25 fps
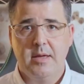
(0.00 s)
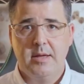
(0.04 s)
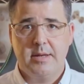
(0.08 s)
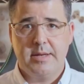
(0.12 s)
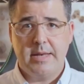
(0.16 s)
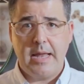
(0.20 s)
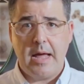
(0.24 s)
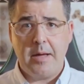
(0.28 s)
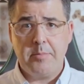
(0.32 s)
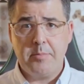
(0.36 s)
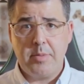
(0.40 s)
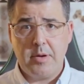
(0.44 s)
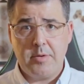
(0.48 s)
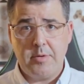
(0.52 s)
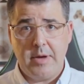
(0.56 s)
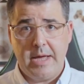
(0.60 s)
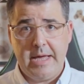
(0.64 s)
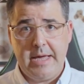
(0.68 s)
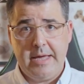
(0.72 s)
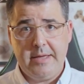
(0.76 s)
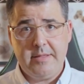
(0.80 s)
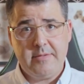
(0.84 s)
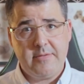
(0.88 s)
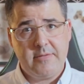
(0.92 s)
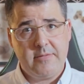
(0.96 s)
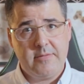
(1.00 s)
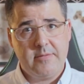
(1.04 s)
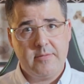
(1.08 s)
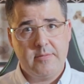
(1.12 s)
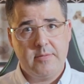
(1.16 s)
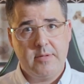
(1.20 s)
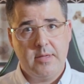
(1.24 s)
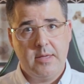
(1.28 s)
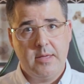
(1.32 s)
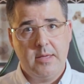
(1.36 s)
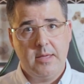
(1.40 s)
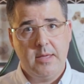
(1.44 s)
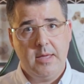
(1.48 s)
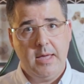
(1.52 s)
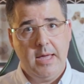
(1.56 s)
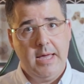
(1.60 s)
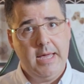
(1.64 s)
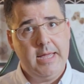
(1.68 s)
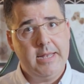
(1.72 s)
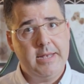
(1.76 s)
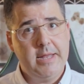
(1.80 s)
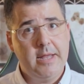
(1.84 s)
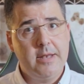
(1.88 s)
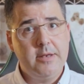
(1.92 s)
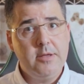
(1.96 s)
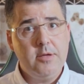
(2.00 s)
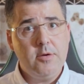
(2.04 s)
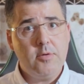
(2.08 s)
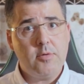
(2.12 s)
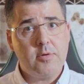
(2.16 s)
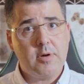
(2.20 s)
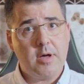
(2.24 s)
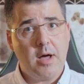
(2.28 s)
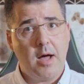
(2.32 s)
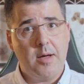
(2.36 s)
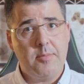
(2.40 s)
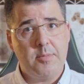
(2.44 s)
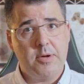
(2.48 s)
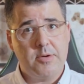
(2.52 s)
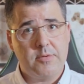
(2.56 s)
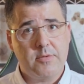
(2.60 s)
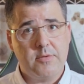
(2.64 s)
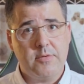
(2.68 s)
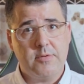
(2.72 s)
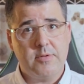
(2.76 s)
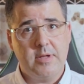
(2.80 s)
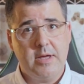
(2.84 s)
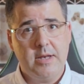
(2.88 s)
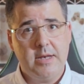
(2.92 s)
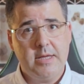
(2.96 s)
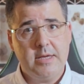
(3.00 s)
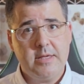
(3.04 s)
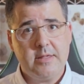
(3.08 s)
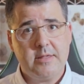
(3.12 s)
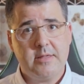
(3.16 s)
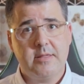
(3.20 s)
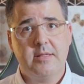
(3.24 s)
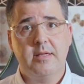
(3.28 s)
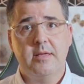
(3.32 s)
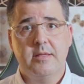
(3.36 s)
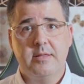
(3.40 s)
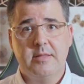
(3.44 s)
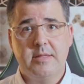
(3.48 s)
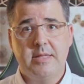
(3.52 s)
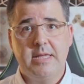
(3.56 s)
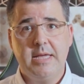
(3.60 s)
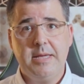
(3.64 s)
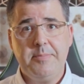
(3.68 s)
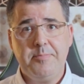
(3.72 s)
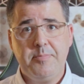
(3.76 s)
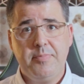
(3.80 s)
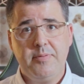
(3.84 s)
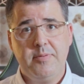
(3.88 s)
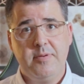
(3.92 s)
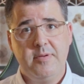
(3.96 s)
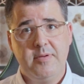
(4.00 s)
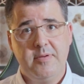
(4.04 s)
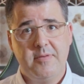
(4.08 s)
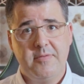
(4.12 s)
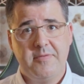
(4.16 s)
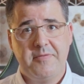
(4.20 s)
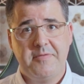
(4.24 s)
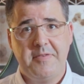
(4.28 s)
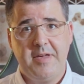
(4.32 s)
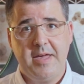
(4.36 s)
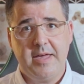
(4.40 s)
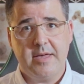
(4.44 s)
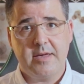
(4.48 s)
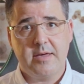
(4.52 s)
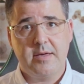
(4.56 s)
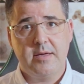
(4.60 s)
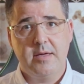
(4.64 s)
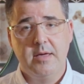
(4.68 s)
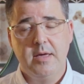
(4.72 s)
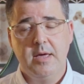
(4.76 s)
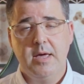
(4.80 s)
Number eight, and a newcomer to the list, deep fake.